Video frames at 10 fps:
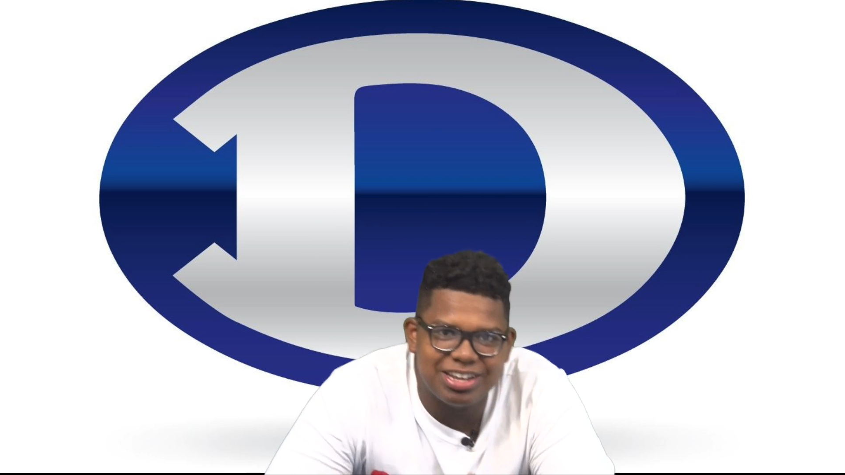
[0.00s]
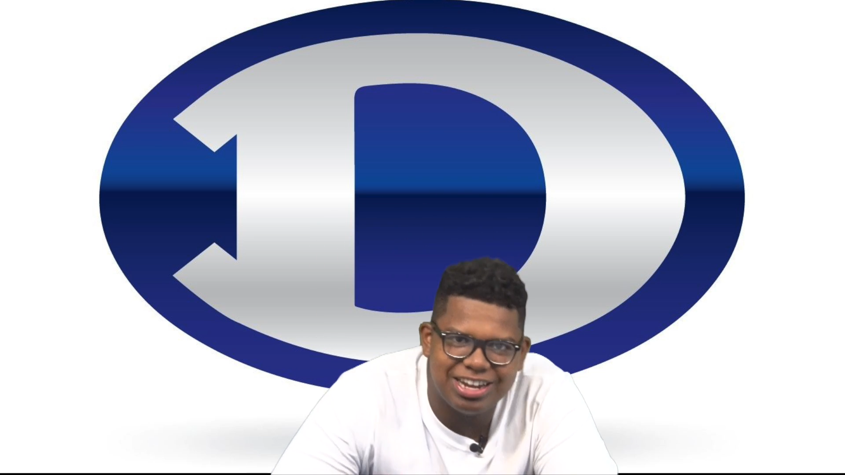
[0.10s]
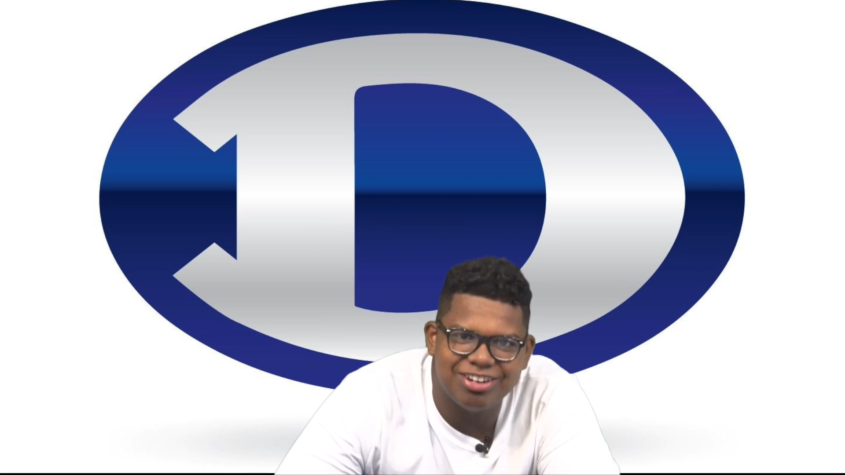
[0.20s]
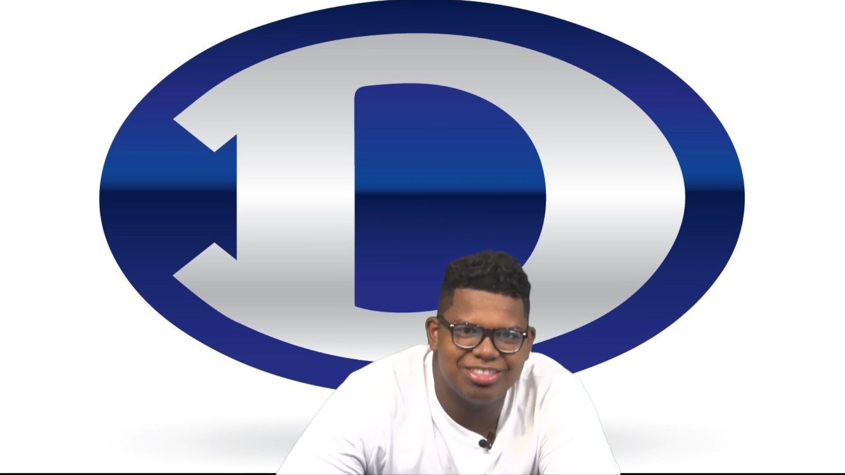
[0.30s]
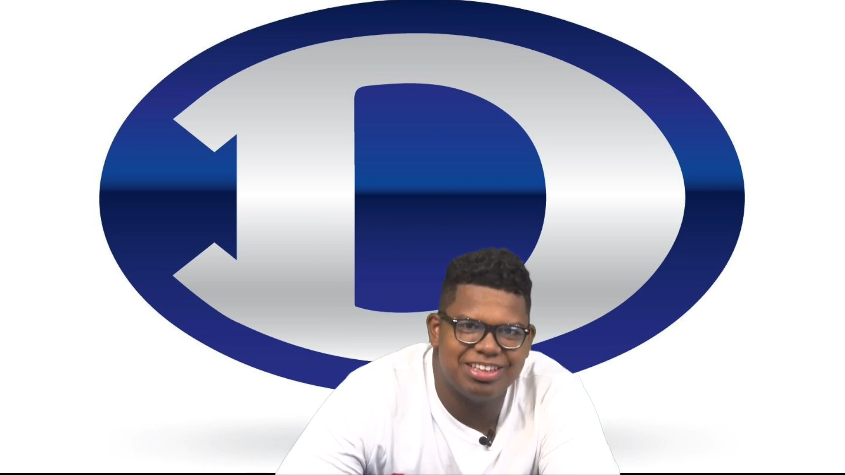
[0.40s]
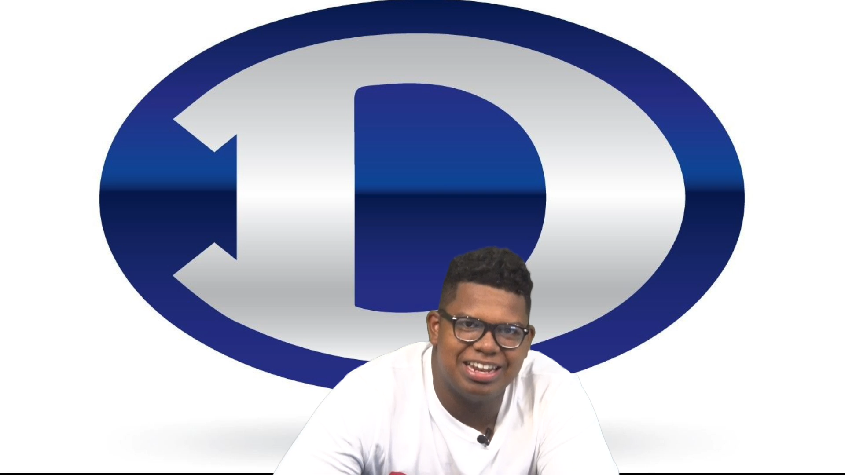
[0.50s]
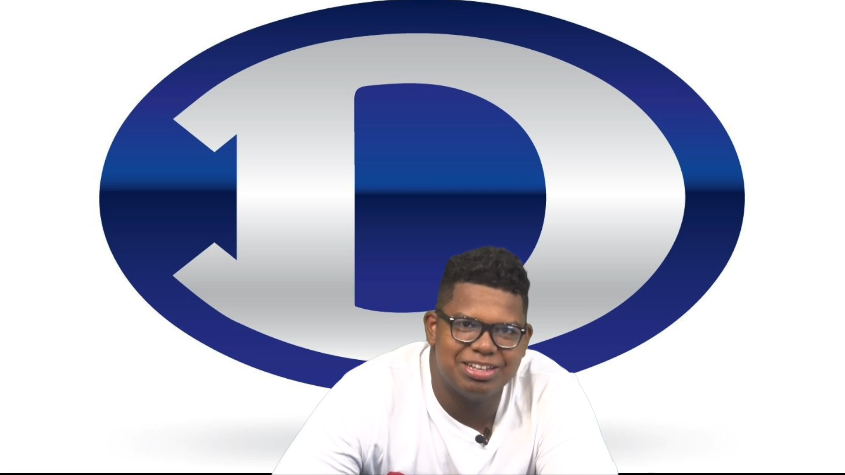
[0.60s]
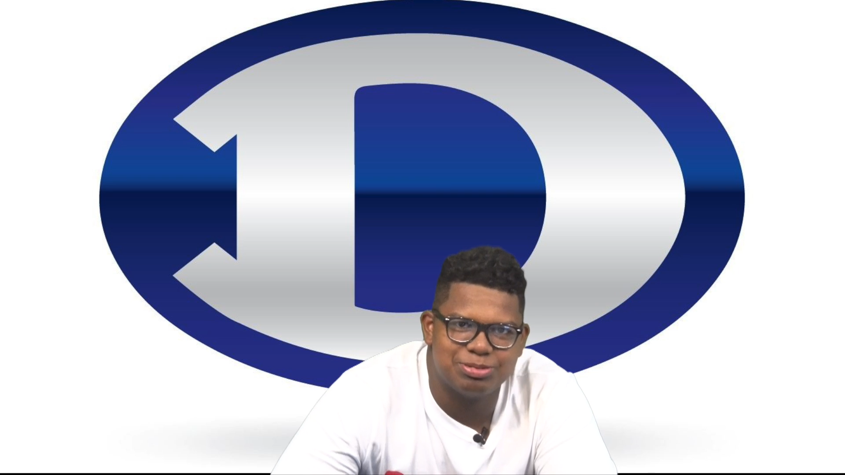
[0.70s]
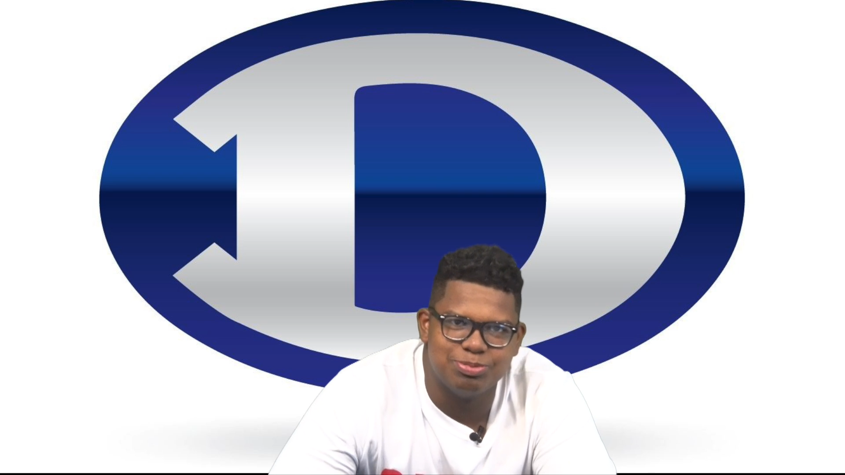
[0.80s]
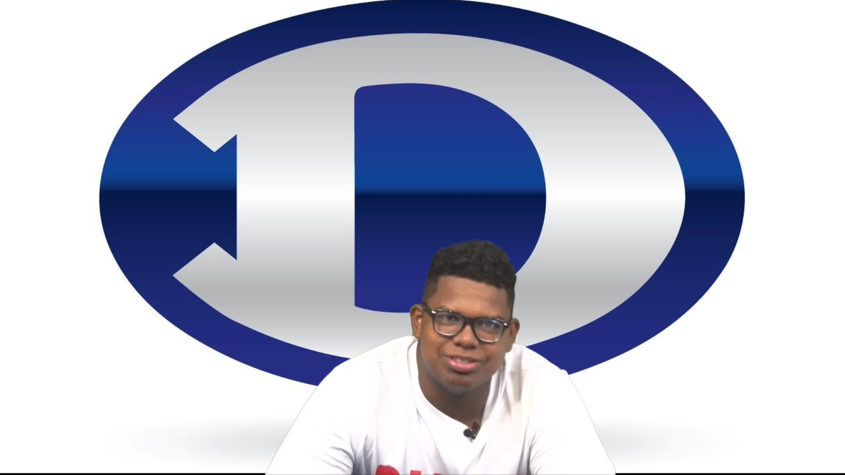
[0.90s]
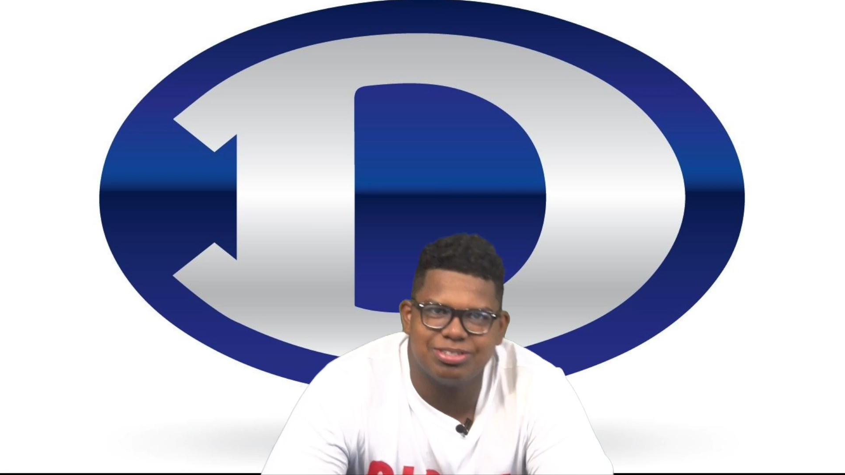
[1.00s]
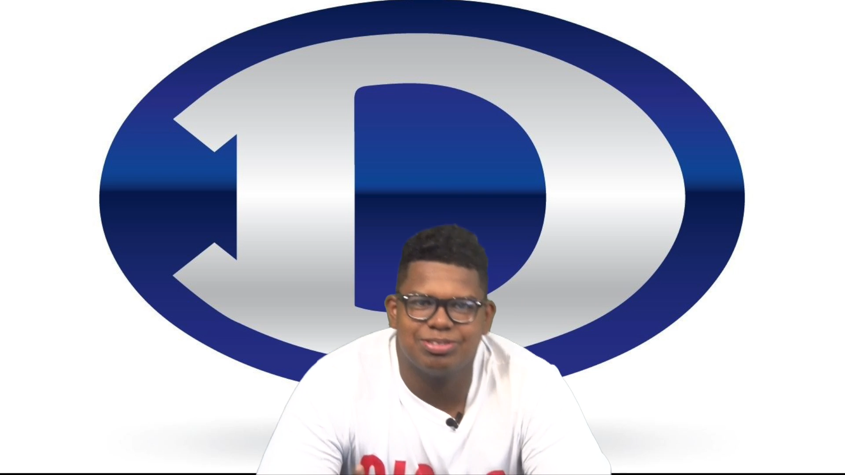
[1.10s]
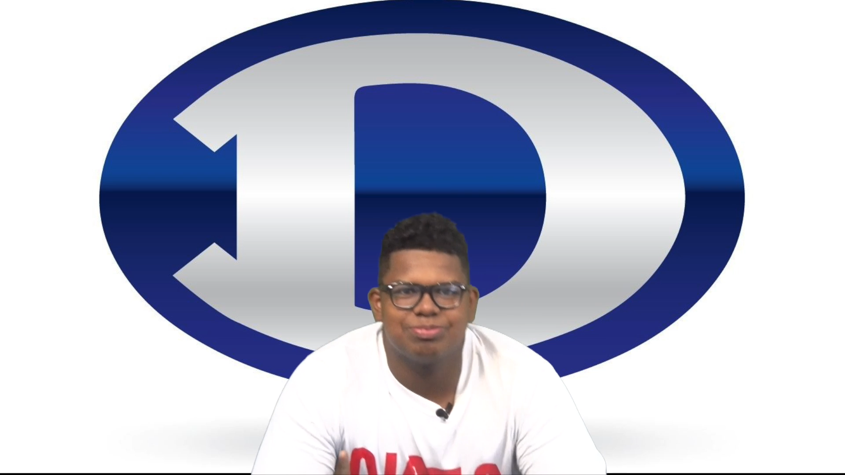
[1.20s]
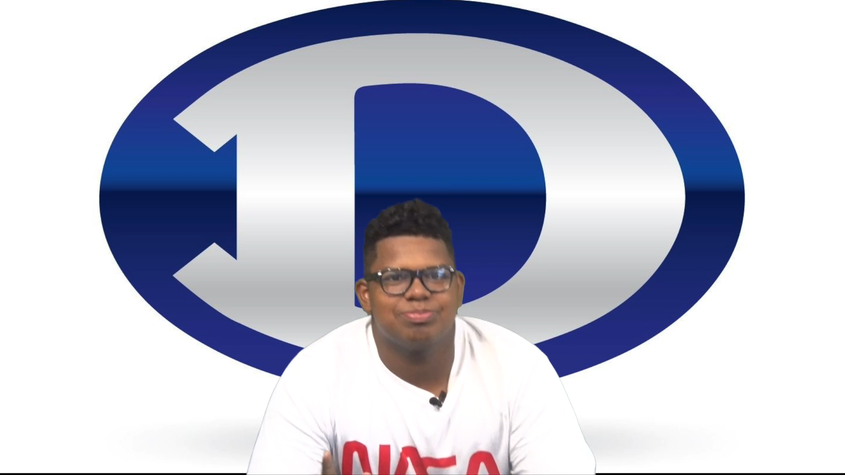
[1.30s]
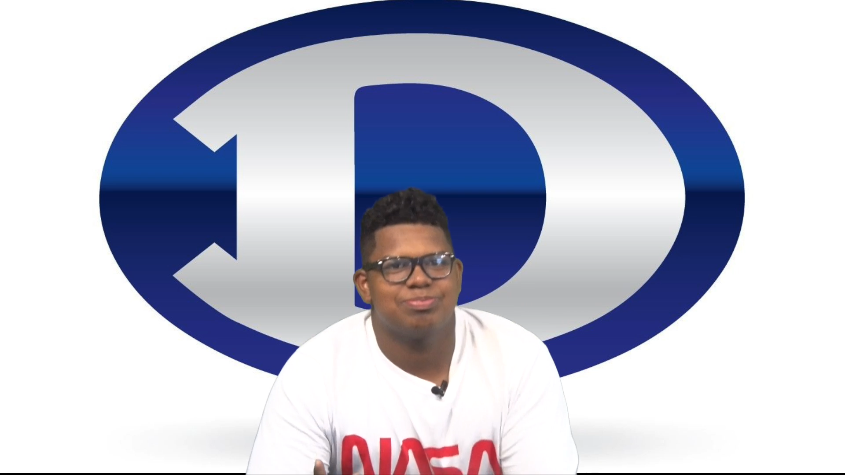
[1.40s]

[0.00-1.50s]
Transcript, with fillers: here are the announcements.